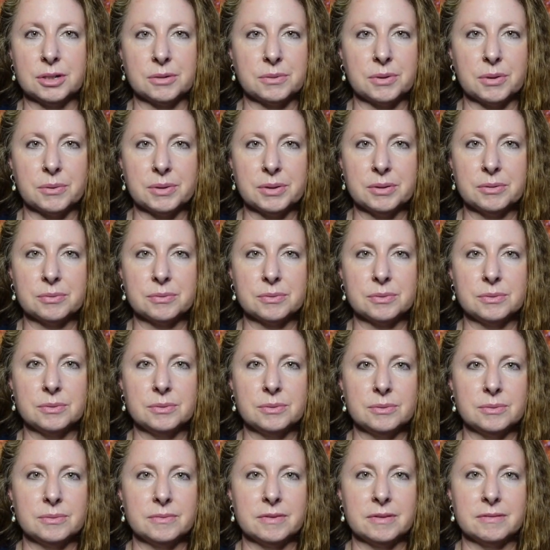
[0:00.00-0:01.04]
going
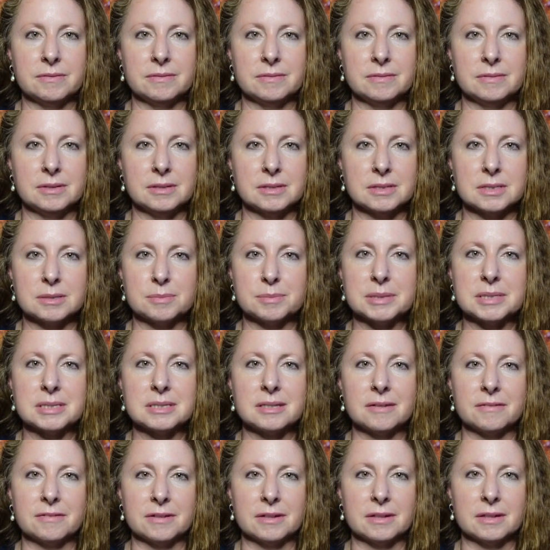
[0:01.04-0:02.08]
through the
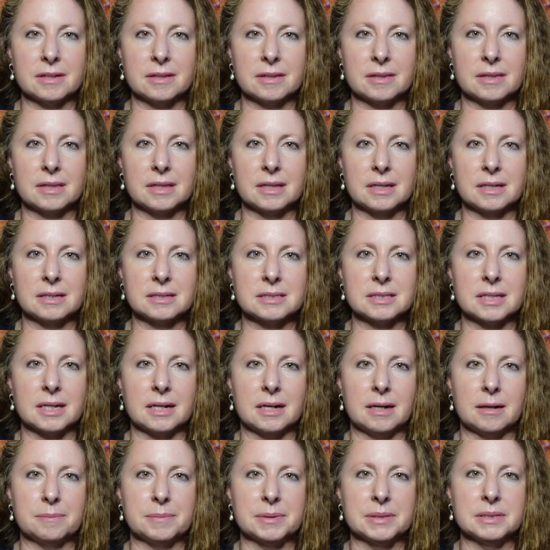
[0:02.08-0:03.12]
specific things that
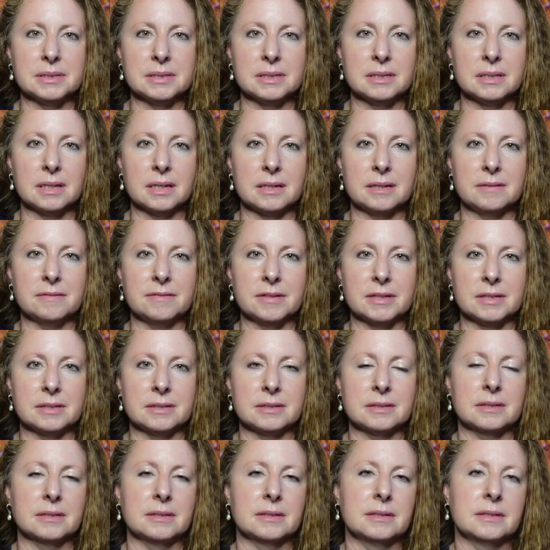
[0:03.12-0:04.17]
happened in that
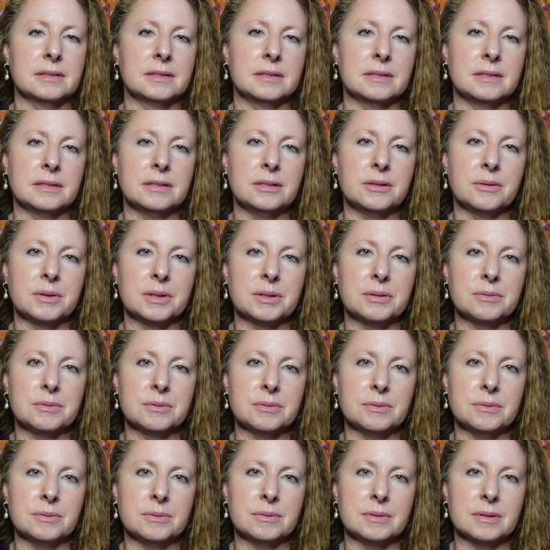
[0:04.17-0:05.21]
event and going
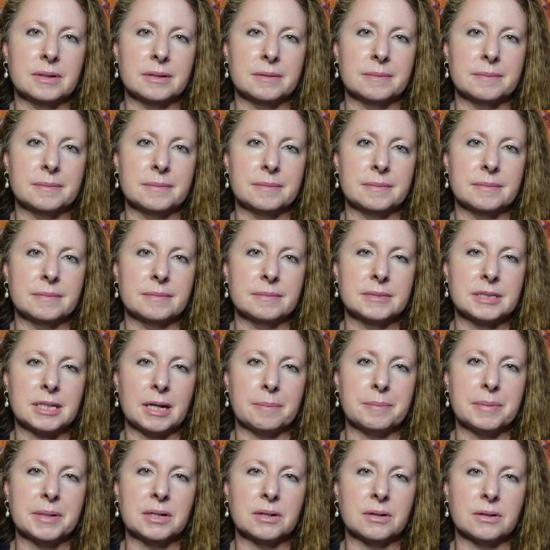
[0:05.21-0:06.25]
through
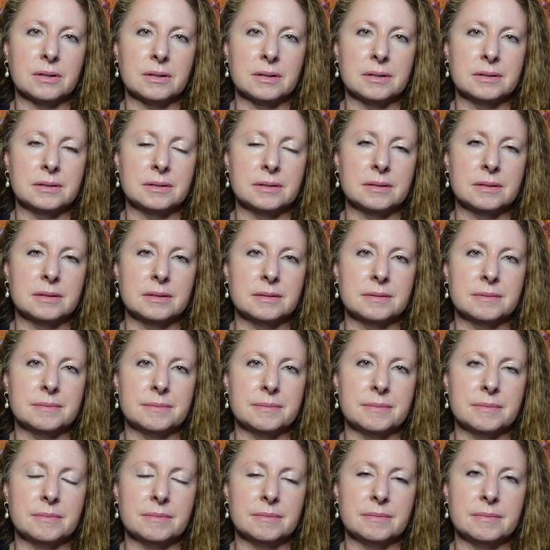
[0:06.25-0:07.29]
tapping on
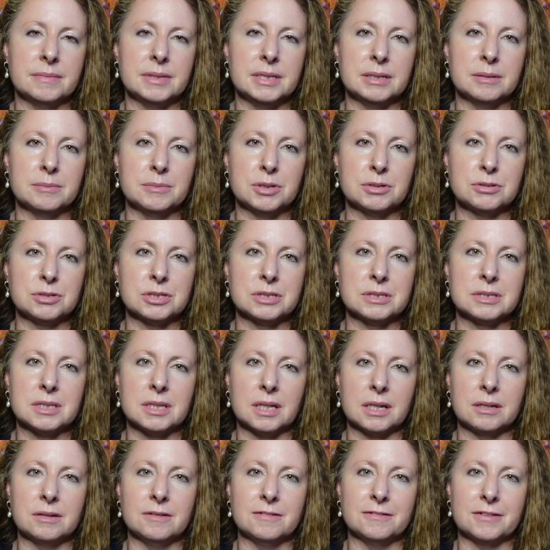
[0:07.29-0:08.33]
the emotions
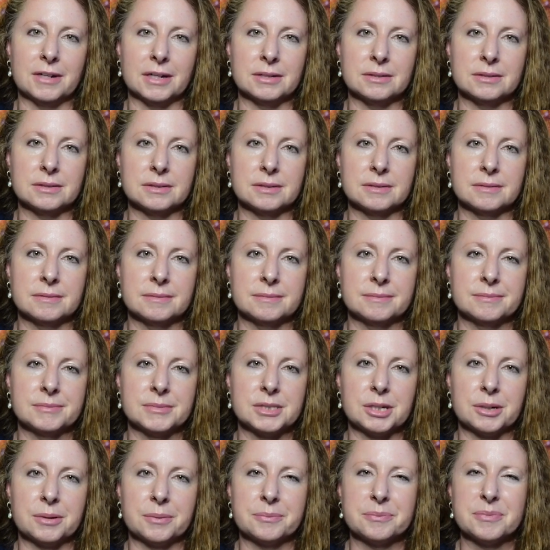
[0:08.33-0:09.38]
that you felt.
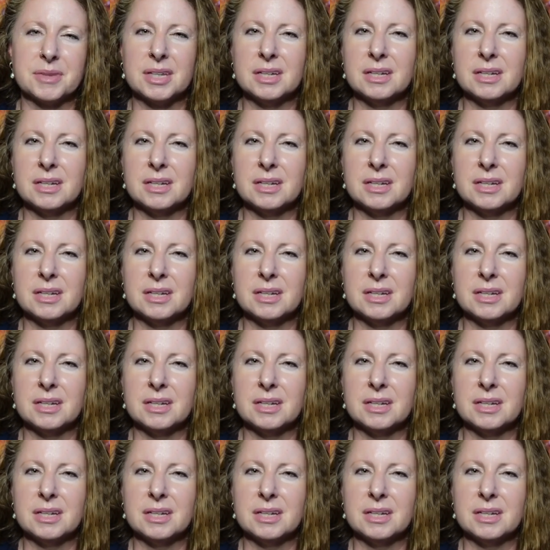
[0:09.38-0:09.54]
So,